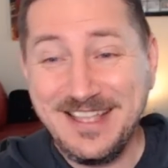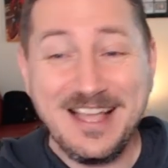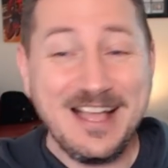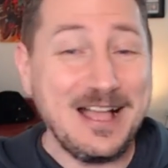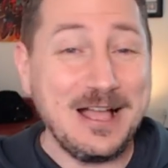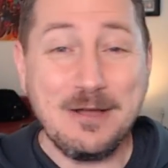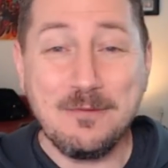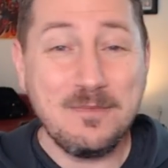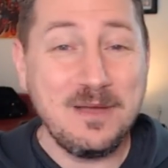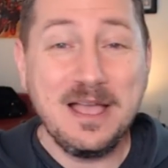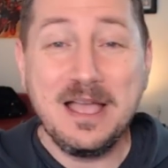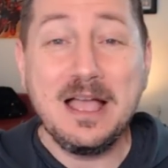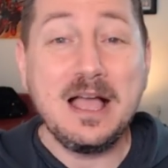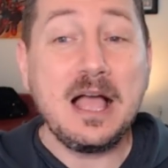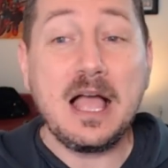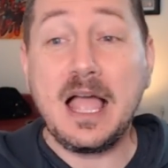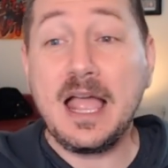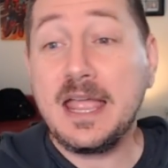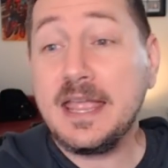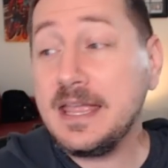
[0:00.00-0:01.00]
um,
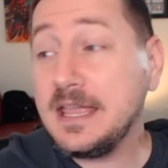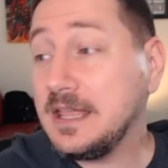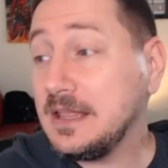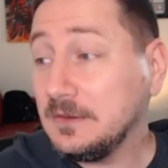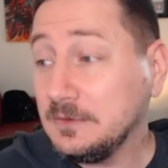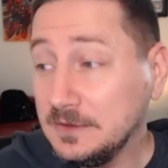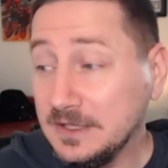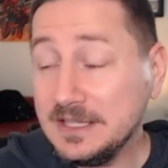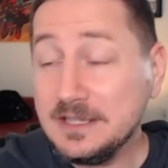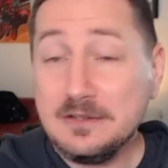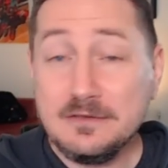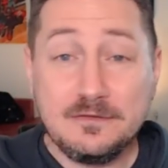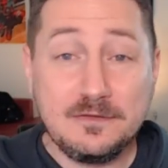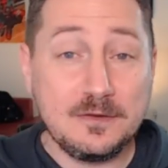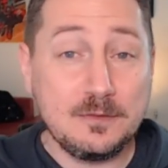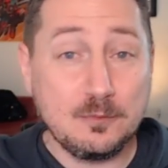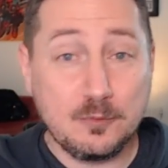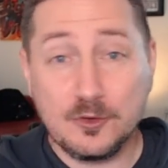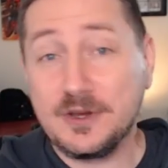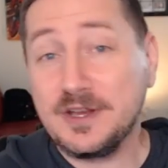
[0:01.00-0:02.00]
I
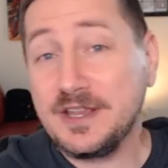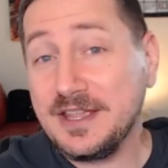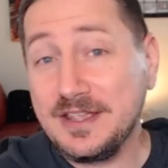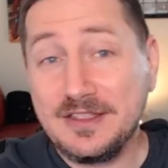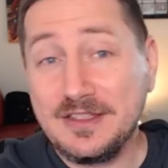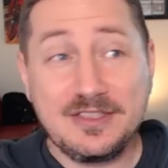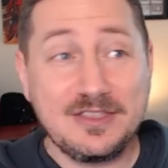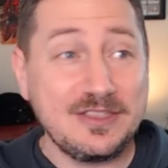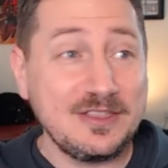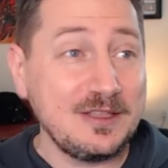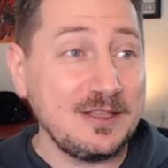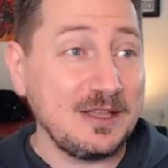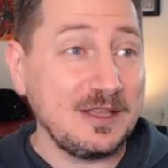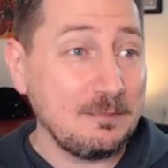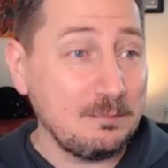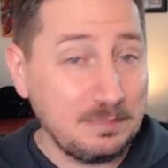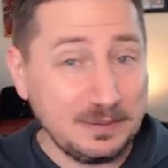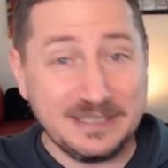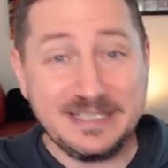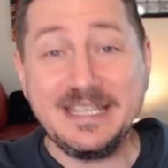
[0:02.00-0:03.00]
live, breathe, uh,
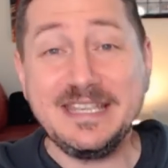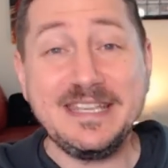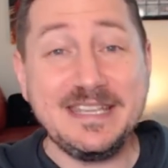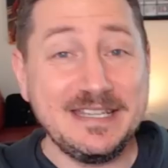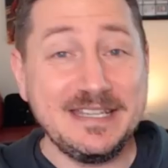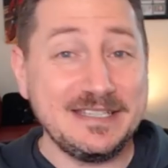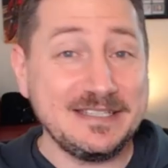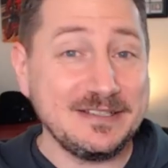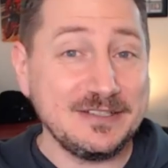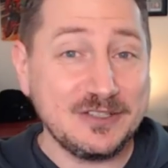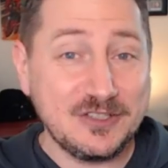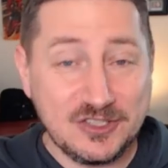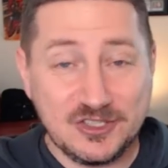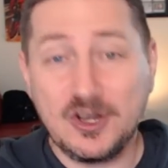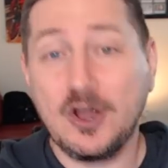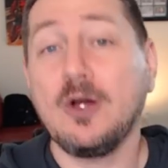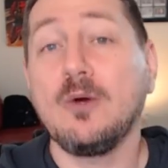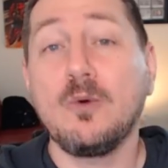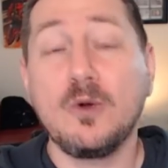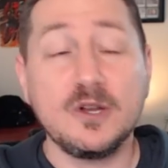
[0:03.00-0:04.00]
bleed
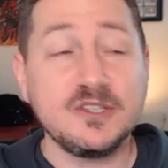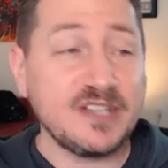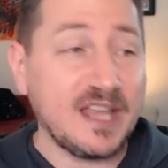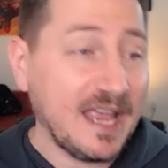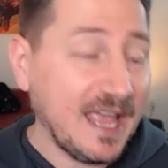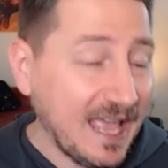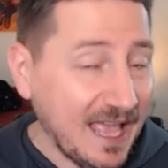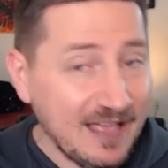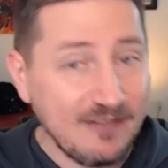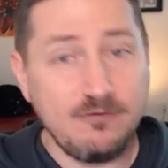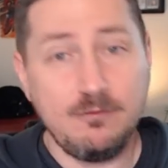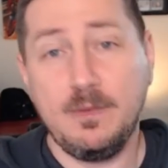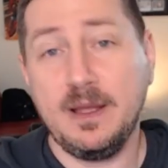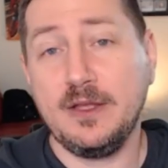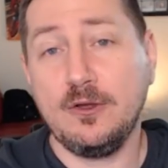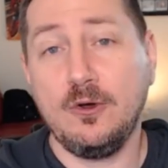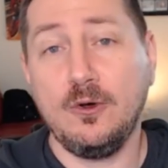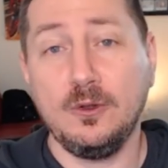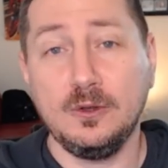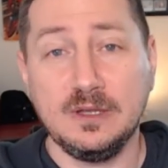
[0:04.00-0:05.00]
Star Wars. I have my
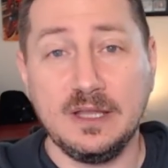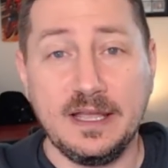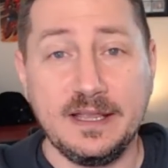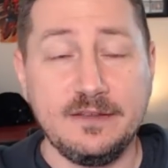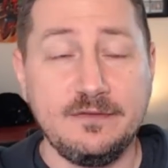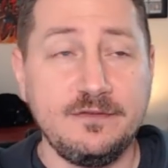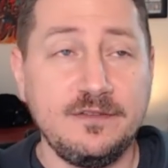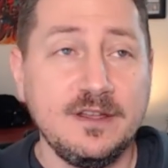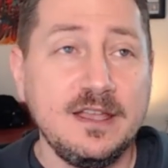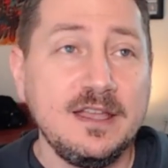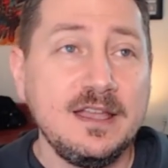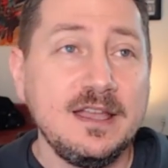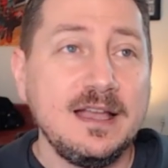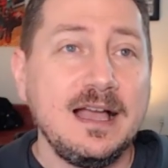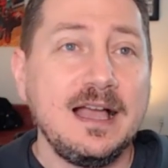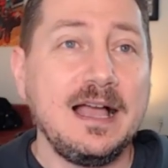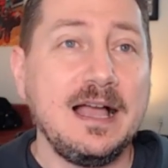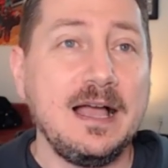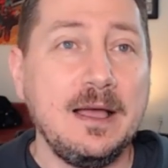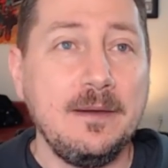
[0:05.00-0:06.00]
whole life.
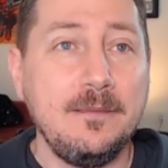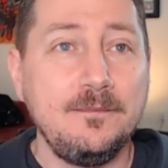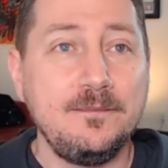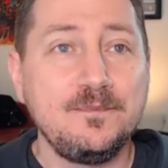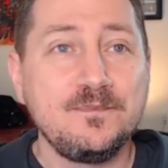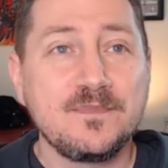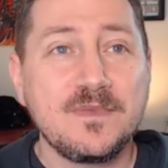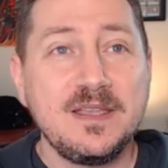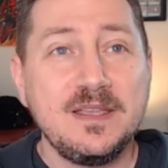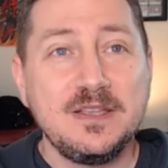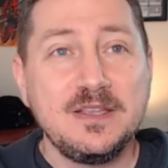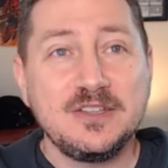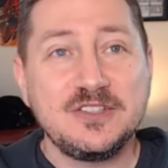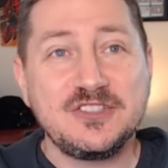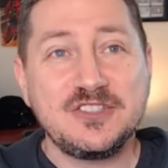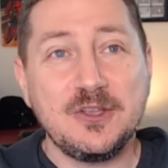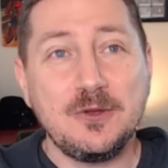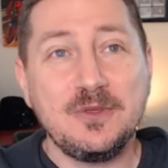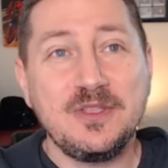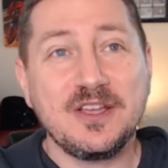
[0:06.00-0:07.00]
Um,
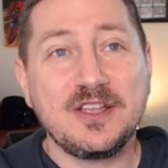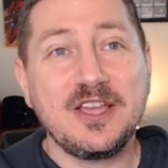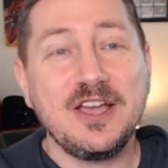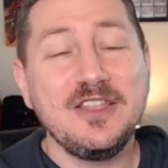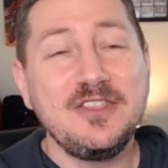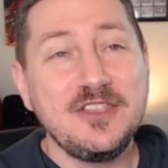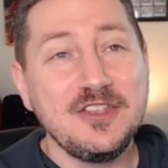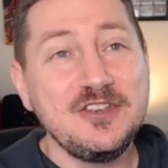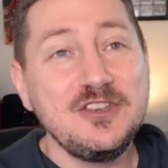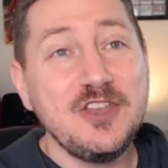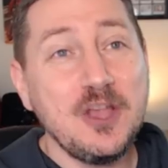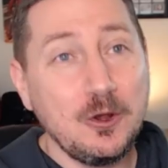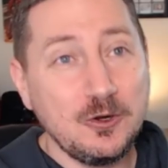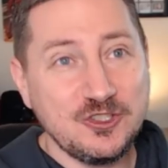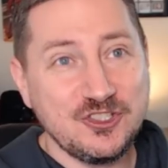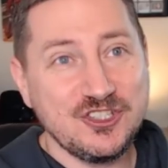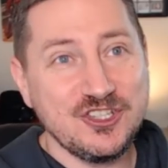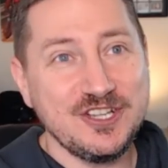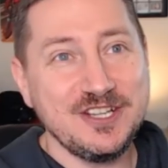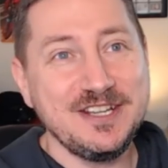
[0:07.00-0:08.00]
so the the
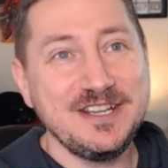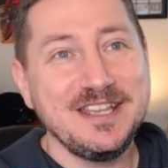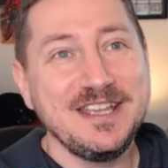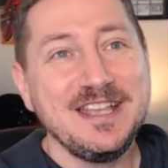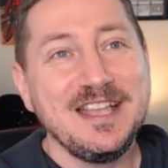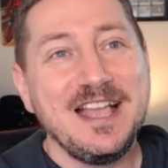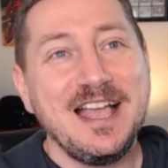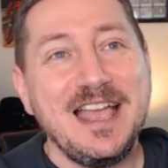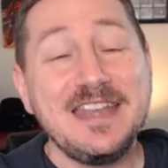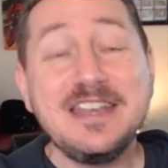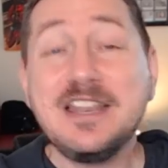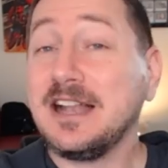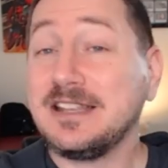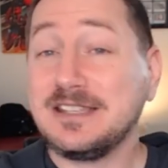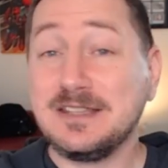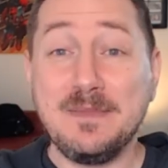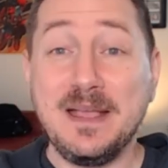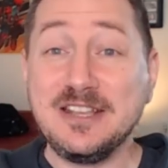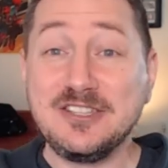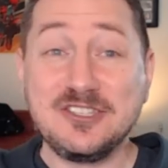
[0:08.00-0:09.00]
notion, and not
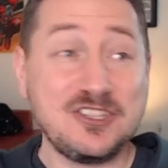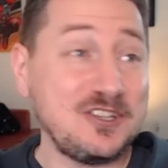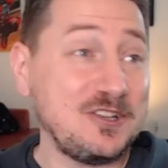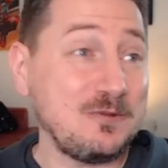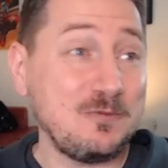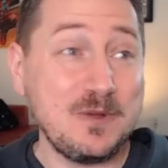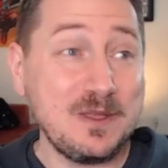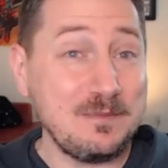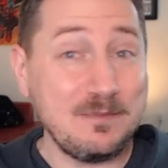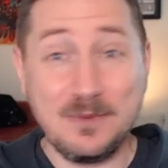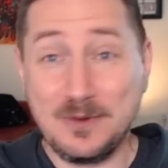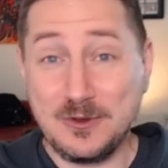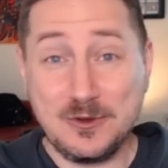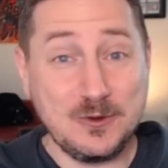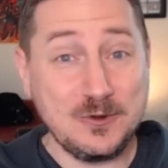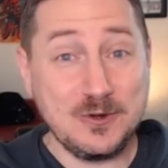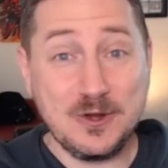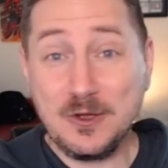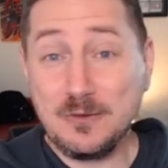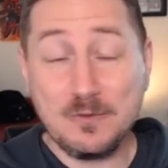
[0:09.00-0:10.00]
to mention we
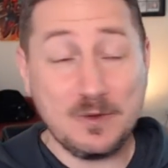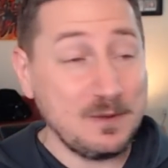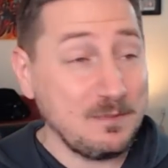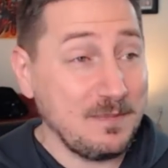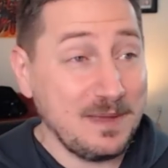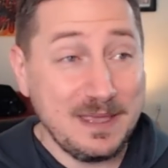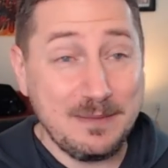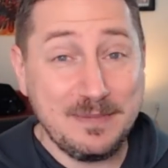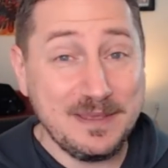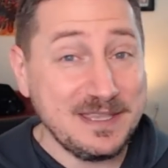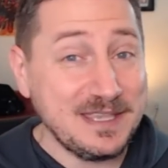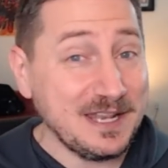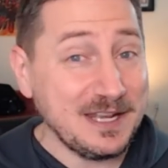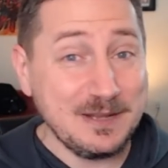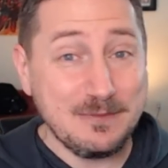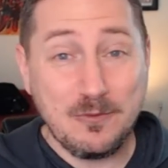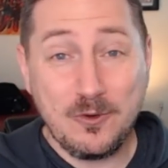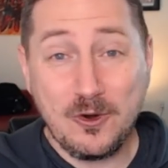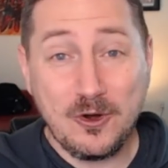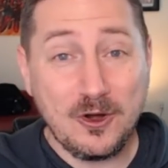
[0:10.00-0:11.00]
who know, we may be
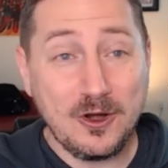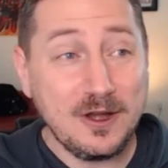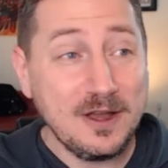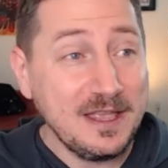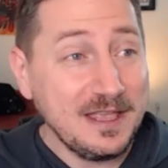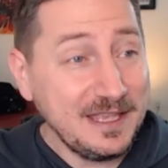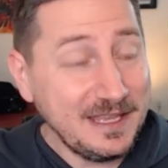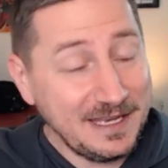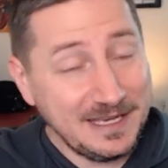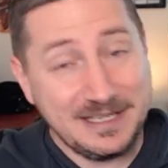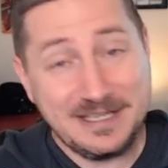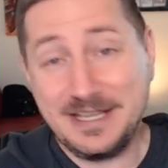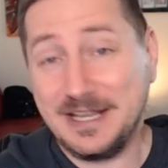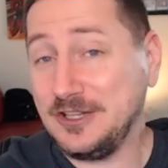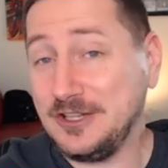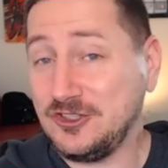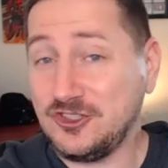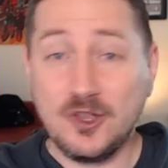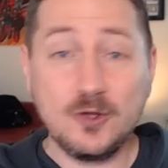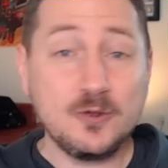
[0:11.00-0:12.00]
getting more
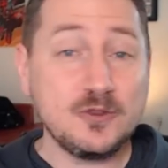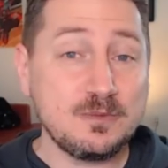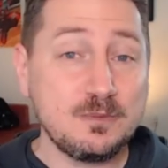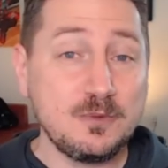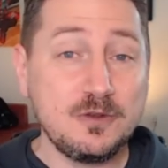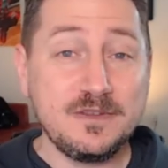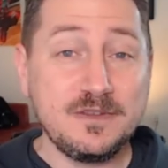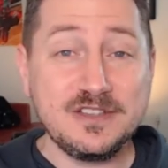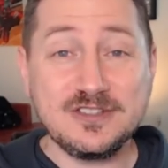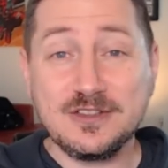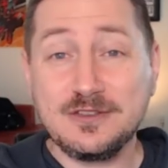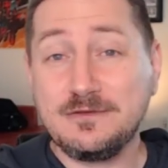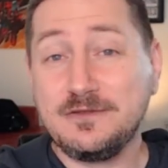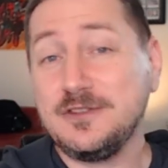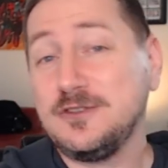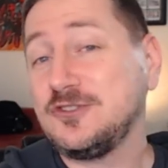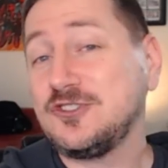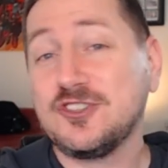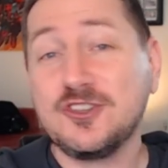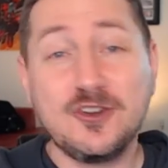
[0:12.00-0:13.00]
Indiana Jones movies in the
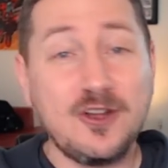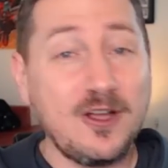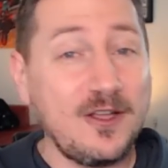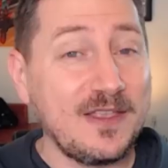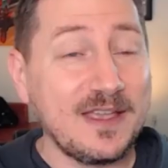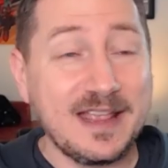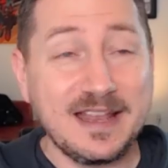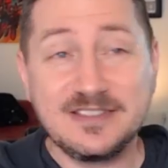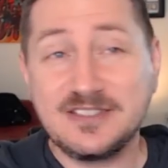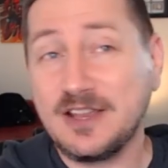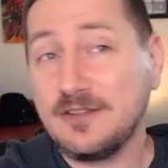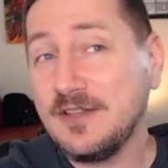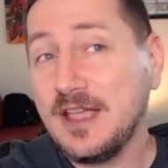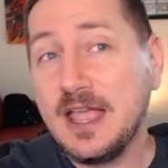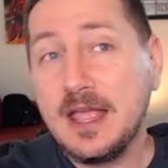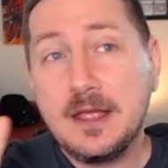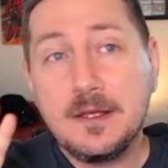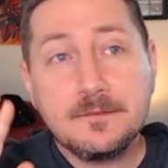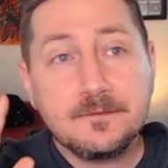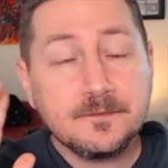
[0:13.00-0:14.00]
future, all that kind of stuff.
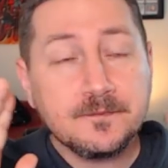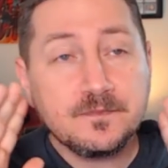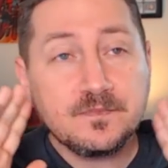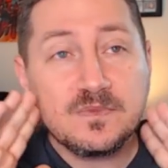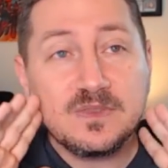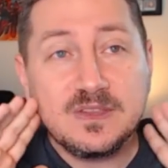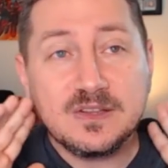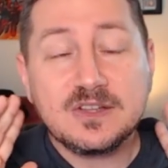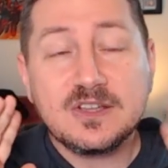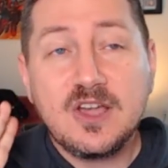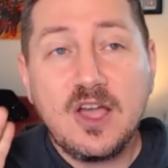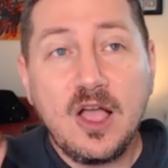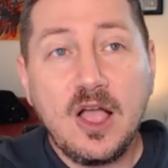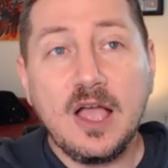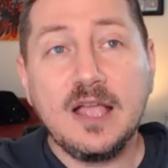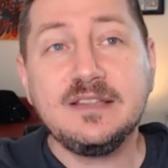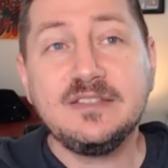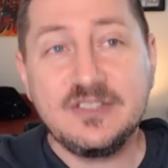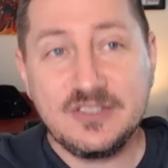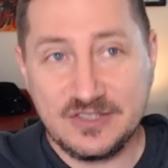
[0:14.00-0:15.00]
The
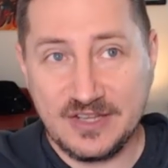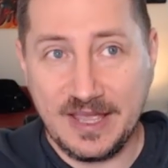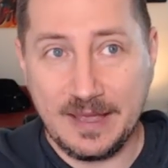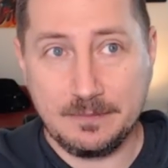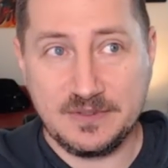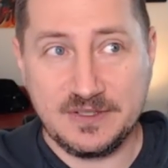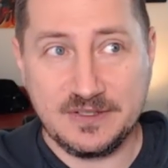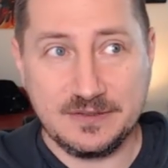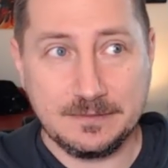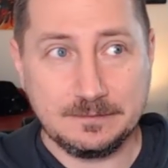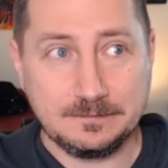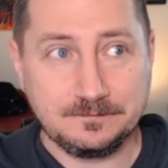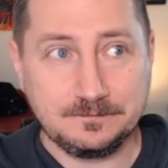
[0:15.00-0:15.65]
concept,